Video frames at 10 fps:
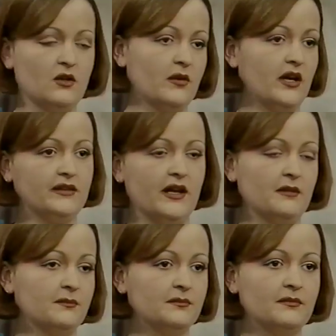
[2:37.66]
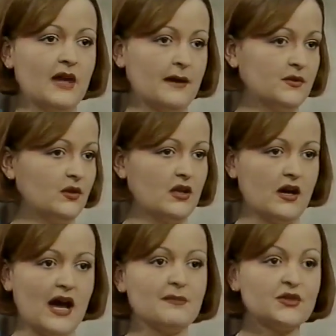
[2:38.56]
no way I'll date him. Absolutely
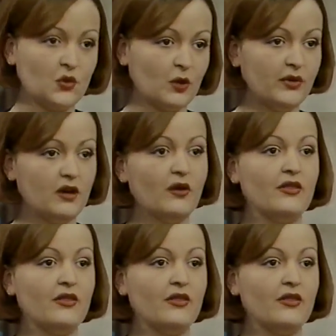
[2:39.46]
not. I'm a Scorpio.